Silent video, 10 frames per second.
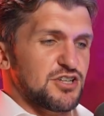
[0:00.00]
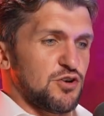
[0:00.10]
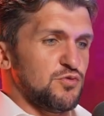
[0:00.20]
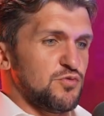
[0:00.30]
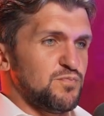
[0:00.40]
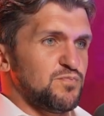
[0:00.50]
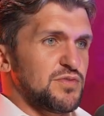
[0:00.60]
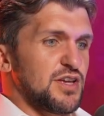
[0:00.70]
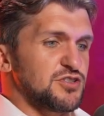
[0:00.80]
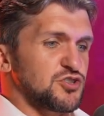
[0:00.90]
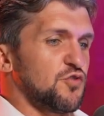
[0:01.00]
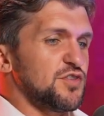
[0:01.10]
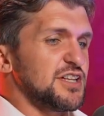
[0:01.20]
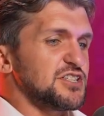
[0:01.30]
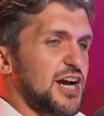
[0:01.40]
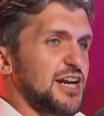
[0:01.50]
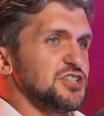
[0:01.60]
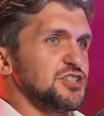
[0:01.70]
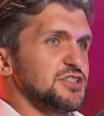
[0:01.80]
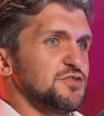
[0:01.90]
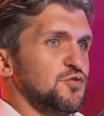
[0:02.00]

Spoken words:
So solving the challenges